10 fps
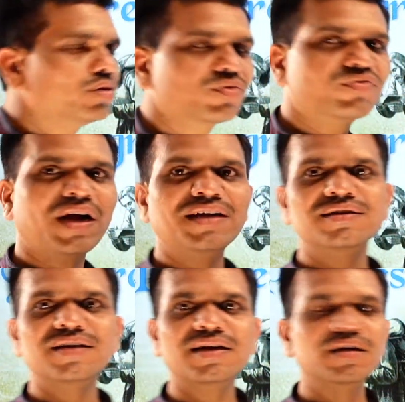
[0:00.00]
You
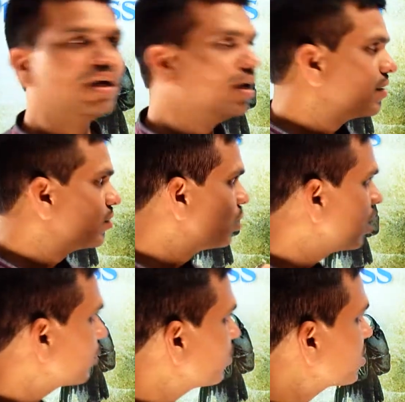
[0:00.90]
find that
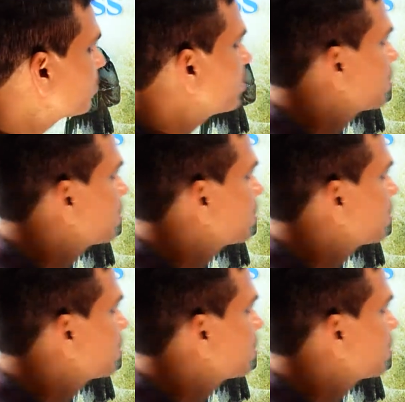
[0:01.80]
there must be